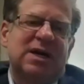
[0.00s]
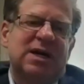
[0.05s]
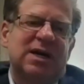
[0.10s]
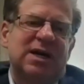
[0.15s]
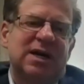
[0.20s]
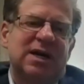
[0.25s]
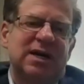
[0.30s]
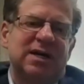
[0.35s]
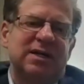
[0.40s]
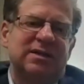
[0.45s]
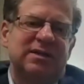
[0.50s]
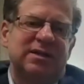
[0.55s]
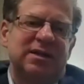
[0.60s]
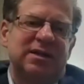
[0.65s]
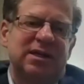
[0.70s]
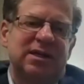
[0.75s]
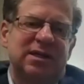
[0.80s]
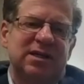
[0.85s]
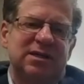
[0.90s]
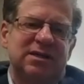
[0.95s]
And
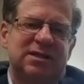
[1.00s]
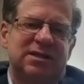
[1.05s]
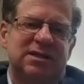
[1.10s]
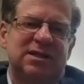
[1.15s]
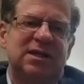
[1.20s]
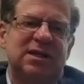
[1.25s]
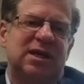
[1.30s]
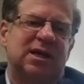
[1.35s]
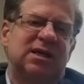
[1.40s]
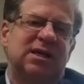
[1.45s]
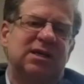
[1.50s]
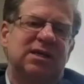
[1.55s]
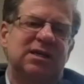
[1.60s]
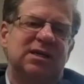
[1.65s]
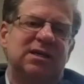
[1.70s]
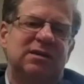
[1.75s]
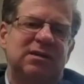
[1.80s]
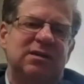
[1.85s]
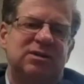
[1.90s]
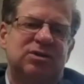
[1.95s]
they see
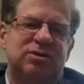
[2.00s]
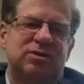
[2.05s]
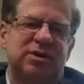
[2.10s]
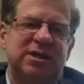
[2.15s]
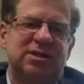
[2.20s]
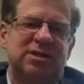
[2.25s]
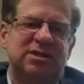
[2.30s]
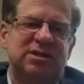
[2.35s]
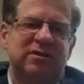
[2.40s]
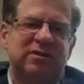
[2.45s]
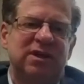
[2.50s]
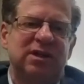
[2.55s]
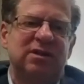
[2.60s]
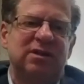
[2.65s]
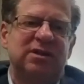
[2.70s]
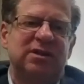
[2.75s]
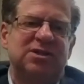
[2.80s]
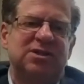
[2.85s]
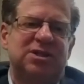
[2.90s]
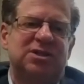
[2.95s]
any trace of
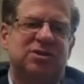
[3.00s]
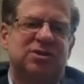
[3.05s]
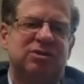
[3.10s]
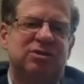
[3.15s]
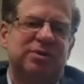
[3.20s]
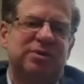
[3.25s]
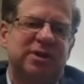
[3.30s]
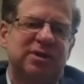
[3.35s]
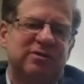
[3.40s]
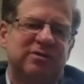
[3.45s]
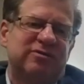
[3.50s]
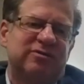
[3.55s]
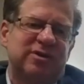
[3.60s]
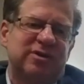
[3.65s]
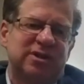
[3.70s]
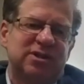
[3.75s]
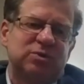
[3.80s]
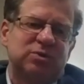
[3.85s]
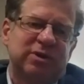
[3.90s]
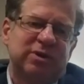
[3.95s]
English as a threat to
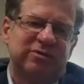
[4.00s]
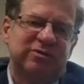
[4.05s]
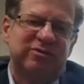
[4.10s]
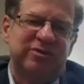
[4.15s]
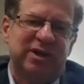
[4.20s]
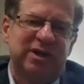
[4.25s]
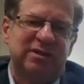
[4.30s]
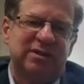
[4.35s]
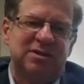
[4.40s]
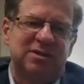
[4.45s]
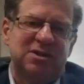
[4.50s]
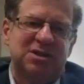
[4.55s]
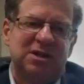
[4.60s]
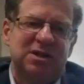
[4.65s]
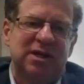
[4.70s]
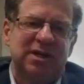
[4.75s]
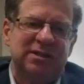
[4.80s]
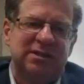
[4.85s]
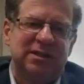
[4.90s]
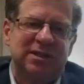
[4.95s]
French, when in fact it's not.